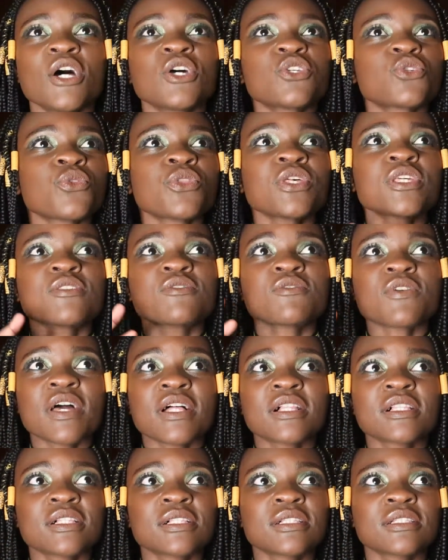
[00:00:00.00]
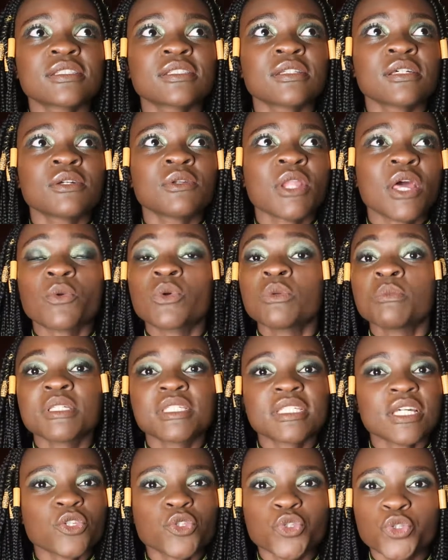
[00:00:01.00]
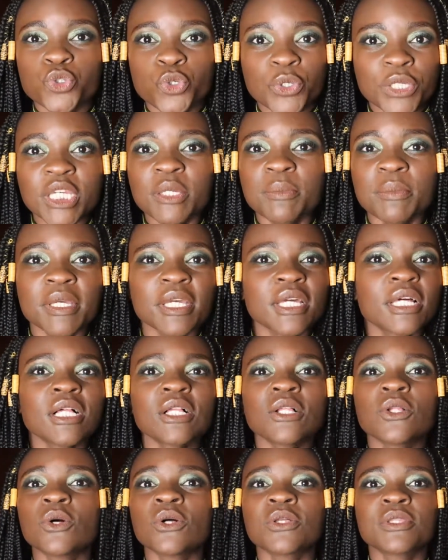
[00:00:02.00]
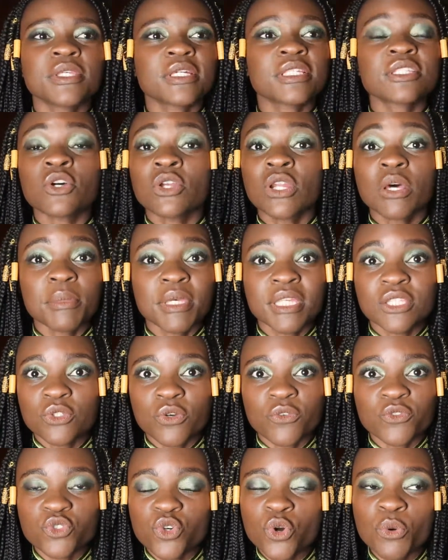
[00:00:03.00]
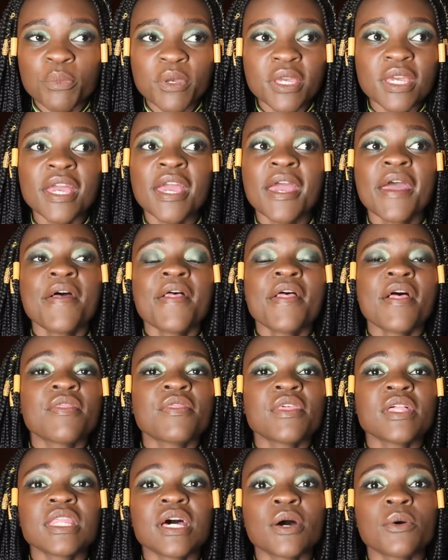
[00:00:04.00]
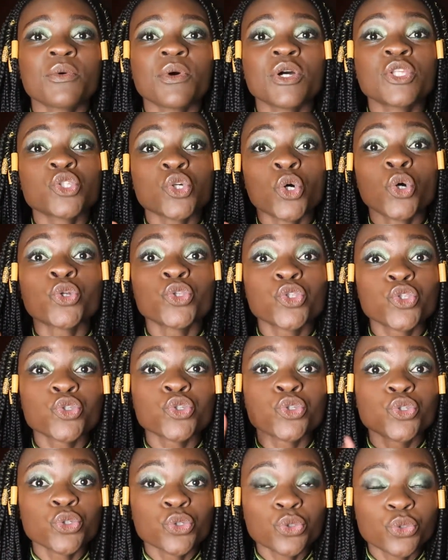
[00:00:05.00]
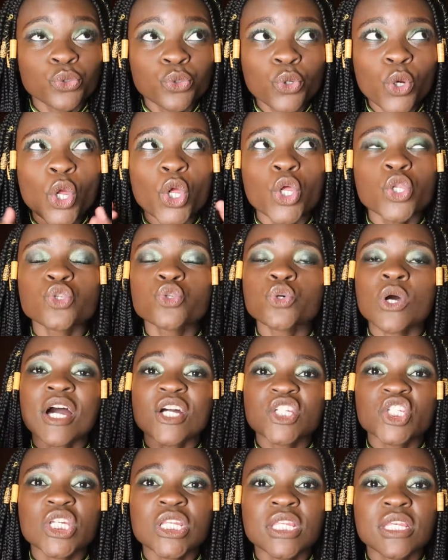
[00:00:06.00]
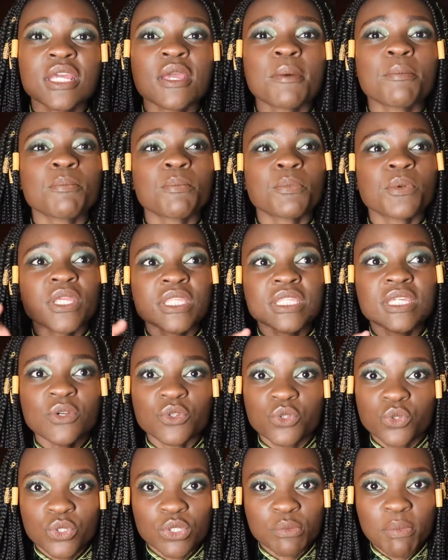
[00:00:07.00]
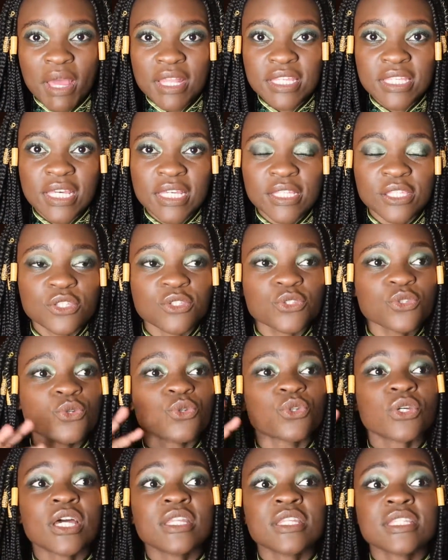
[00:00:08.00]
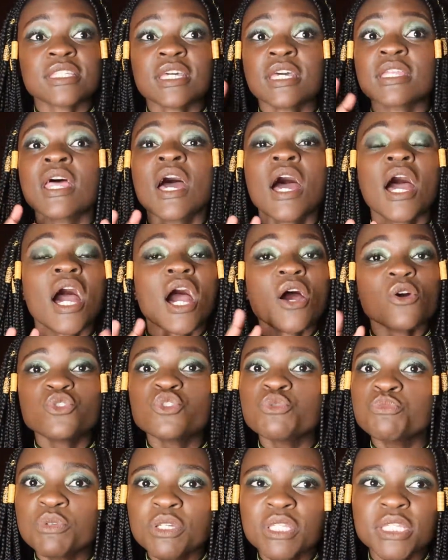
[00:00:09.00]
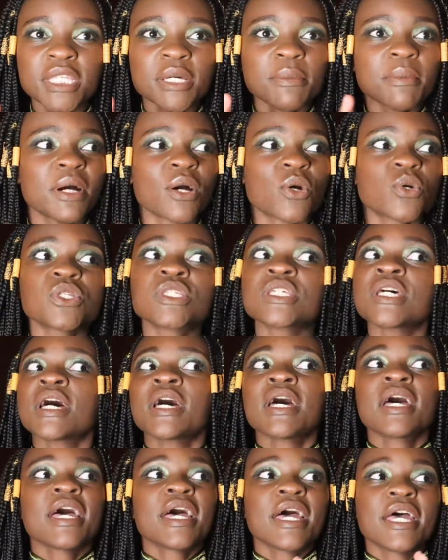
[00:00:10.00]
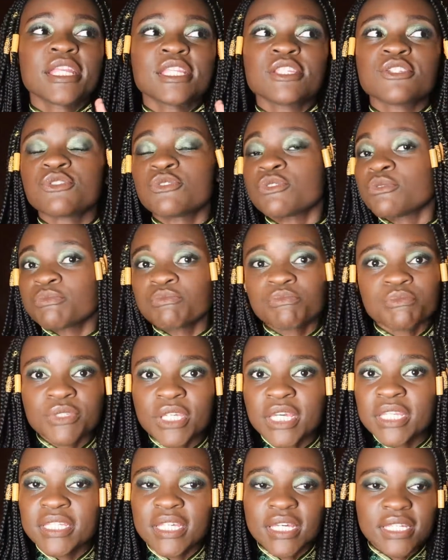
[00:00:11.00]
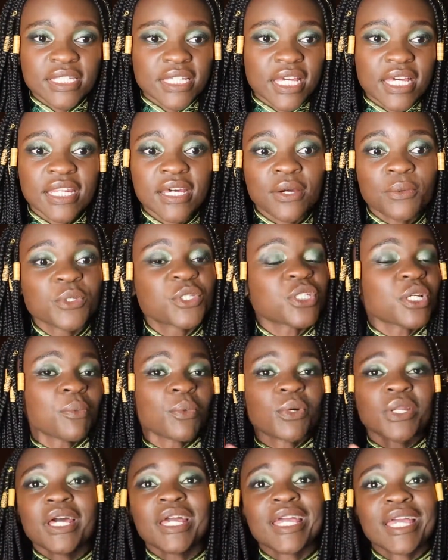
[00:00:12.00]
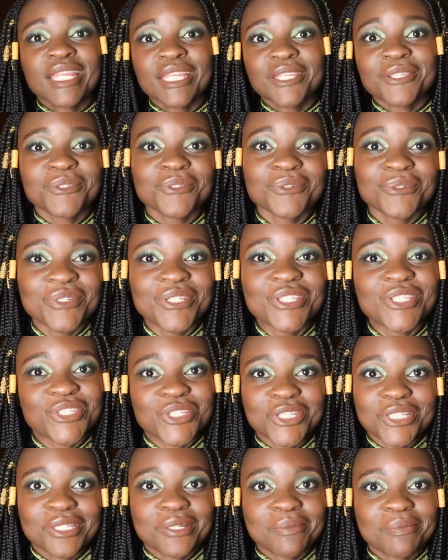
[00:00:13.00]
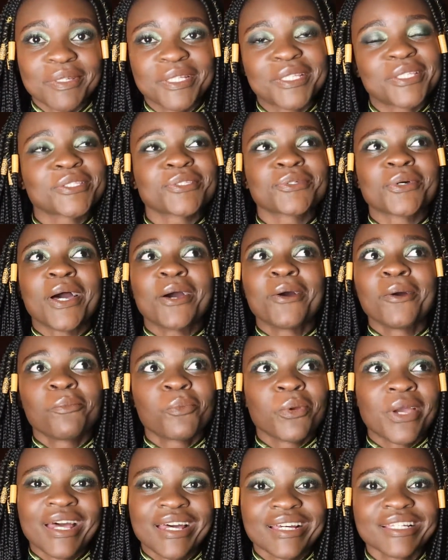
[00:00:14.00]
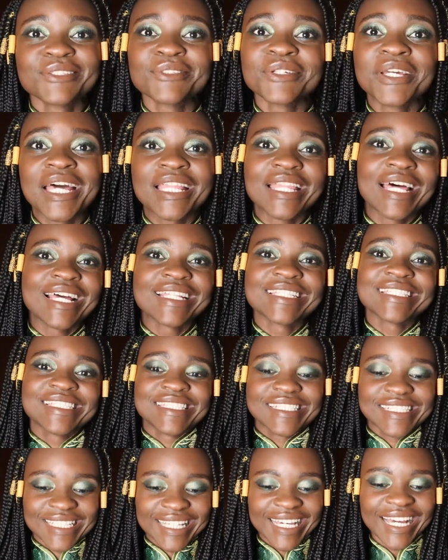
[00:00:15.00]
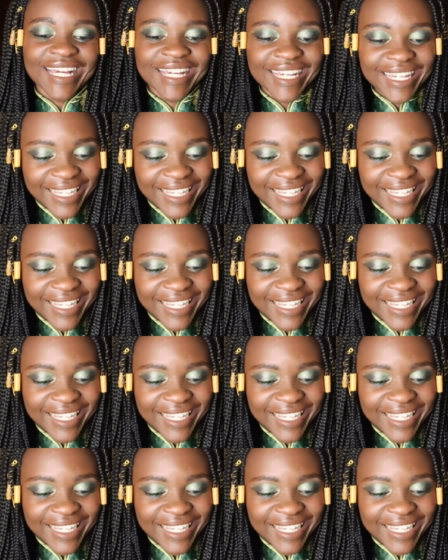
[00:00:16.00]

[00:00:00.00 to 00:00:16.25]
So these files like will be sent to your email, or it's gonna be in soft copy, and then now it's on to you to actually print out those patterns. So you can decide how to print them out and yada yada yada, which I'm gonna get into in just a bit. So I hope we are together until there.